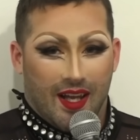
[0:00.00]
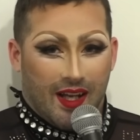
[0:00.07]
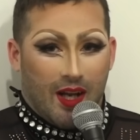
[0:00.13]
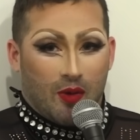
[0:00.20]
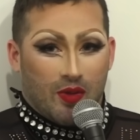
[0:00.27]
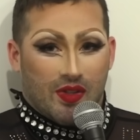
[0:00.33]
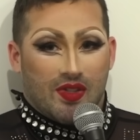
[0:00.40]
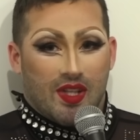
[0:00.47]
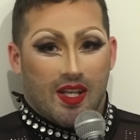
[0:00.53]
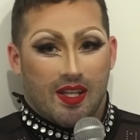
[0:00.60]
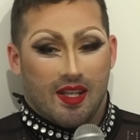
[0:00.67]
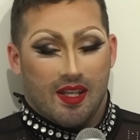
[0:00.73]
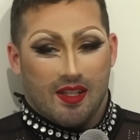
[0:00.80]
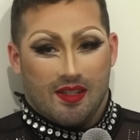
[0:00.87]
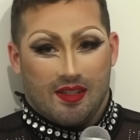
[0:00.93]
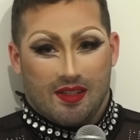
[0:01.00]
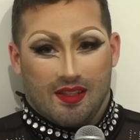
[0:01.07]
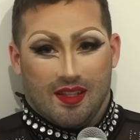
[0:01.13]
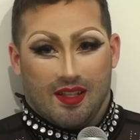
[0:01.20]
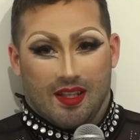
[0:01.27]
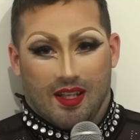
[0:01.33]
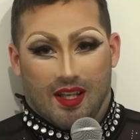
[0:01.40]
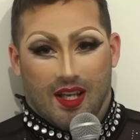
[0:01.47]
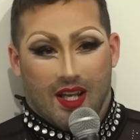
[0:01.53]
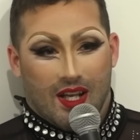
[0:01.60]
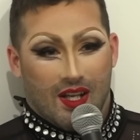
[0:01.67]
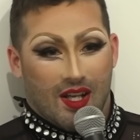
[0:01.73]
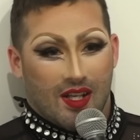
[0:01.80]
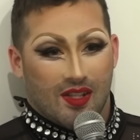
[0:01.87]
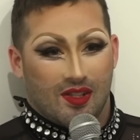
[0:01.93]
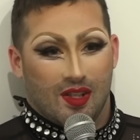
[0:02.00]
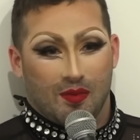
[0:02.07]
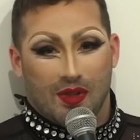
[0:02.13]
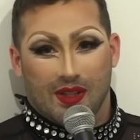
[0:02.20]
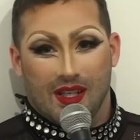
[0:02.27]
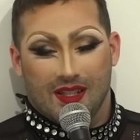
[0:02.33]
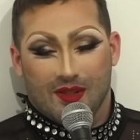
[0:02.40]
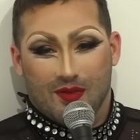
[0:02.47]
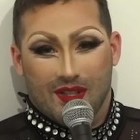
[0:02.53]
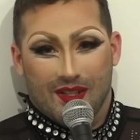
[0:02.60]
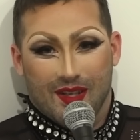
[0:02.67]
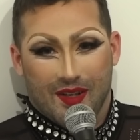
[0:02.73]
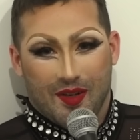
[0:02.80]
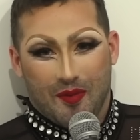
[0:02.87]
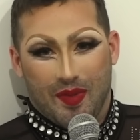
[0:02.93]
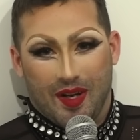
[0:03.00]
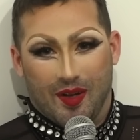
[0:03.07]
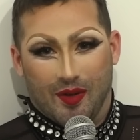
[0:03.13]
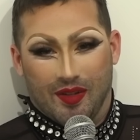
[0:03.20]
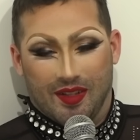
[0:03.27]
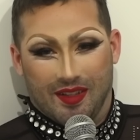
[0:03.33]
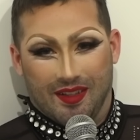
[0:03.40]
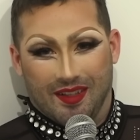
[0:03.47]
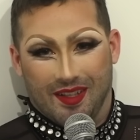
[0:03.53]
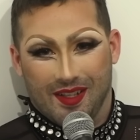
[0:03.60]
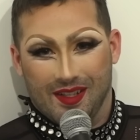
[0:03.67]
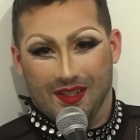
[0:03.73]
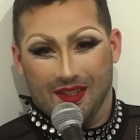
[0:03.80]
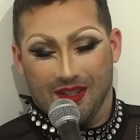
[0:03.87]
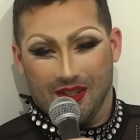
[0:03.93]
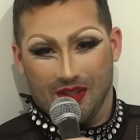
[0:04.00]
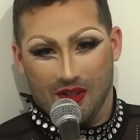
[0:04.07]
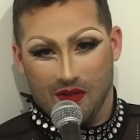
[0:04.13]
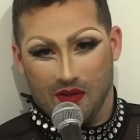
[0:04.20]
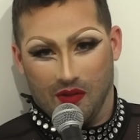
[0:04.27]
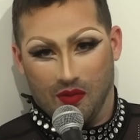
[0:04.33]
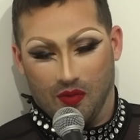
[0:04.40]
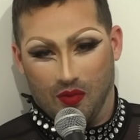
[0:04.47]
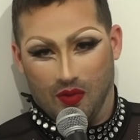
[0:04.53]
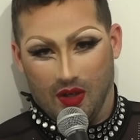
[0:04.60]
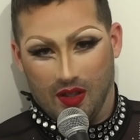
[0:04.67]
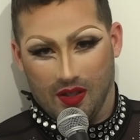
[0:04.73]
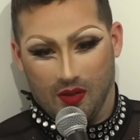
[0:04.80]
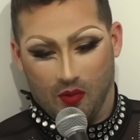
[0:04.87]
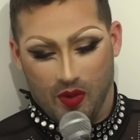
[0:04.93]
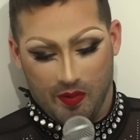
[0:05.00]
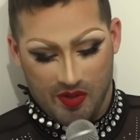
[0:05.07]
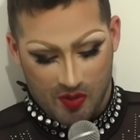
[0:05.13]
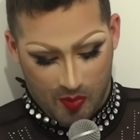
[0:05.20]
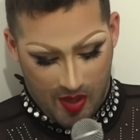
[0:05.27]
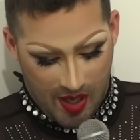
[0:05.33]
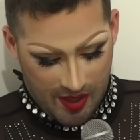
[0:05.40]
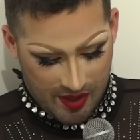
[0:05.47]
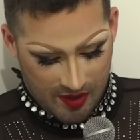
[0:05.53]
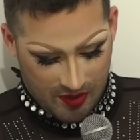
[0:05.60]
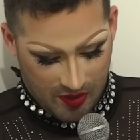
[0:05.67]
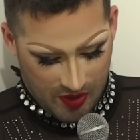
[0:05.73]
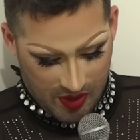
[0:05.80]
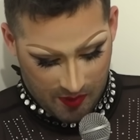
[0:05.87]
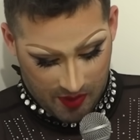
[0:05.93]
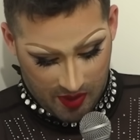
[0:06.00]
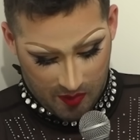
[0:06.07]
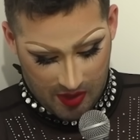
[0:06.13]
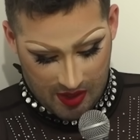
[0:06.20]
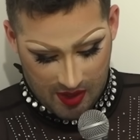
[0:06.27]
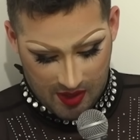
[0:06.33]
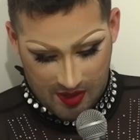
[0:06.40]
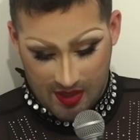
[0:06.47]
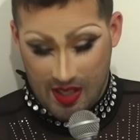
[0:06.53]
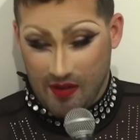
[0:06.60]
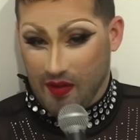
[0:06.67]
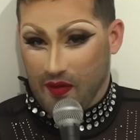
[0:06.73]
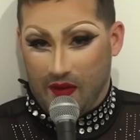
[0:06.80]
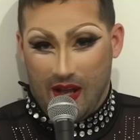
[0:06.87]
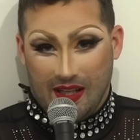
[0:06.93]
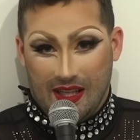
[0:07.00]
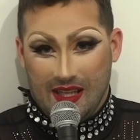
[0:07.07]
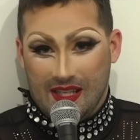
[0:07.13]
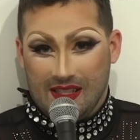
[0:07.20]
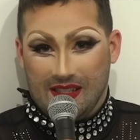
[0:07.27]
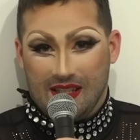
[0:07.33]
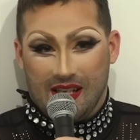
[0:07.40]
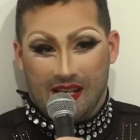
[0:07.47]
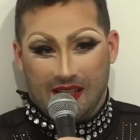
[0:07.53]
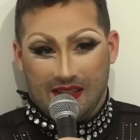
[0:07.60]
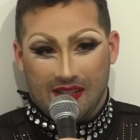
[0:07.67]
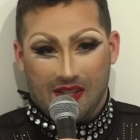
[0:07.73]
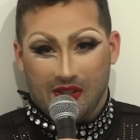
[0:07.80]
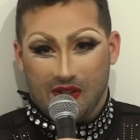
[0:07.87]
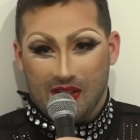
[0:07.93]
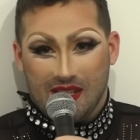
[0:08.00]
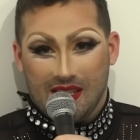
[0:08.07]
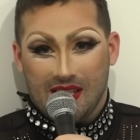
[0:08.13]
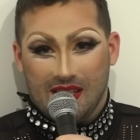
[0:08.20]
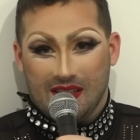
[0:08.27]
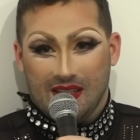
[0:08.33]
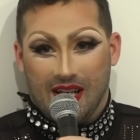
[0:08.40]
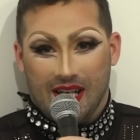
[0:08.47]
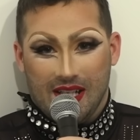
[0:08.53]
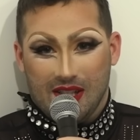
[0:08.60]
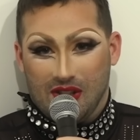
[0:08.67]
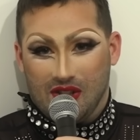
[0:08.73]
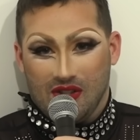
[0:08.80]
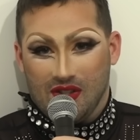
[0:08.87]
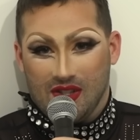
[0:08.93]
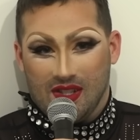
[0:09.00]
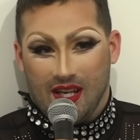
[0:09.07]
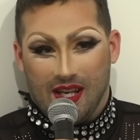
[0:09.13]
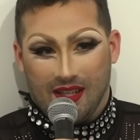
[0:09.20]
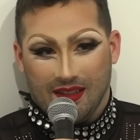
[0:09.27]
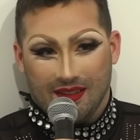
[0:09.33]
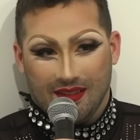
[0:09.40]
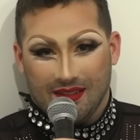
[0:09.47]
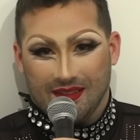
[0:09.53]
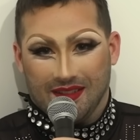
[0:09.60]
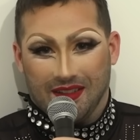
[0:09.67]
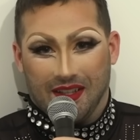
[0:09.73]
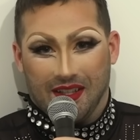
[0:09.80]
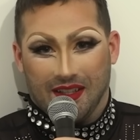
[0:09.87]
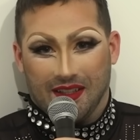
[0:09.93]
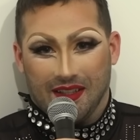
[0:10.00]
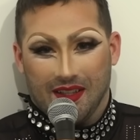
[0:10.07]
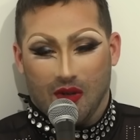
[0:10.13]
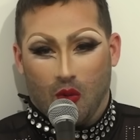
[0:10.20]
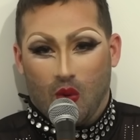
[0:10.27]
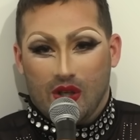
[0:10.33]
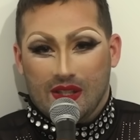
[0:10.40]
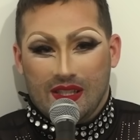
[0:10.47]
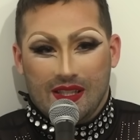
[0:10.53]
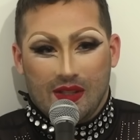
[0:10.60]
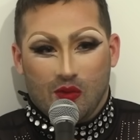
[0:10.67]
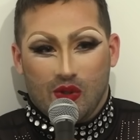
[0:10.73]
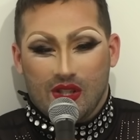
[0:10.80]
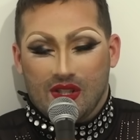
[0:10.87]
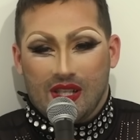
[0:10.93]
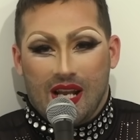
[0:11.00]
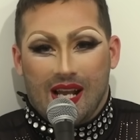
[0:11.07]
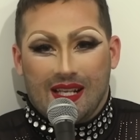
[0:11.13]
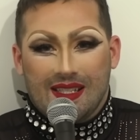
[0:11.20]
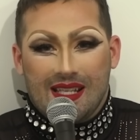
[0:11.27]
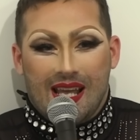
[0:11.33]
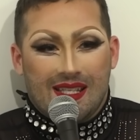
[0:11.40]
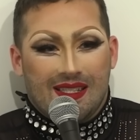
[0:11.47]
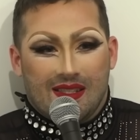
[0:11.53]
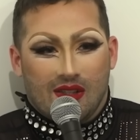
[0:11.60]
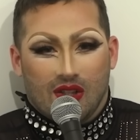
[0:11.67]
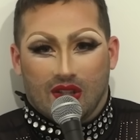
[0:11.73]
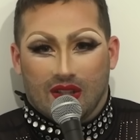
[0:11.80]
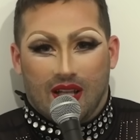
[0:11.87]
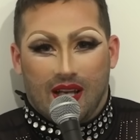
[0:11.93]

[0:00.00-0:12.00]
And I will say this something needs to be done about, you know, uh, women's bodies or something because the fact that this is an XL and it's this tight is just insane. Like, what, is an, what does an XS look